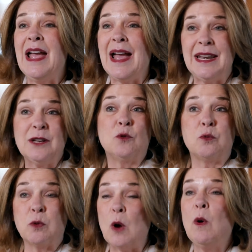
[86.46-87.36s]
and
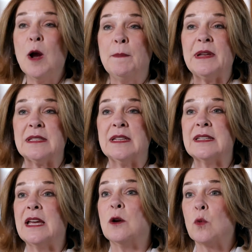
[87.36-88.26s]
grow our
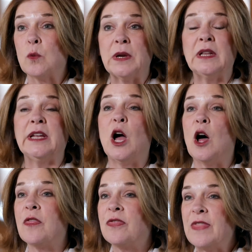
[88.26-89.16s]
business in a really
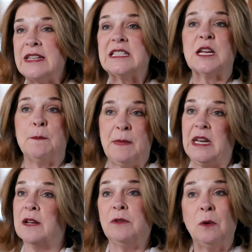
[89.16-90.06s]
authentic,
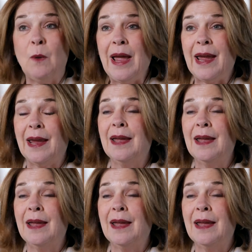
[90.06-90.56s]
meaningful way.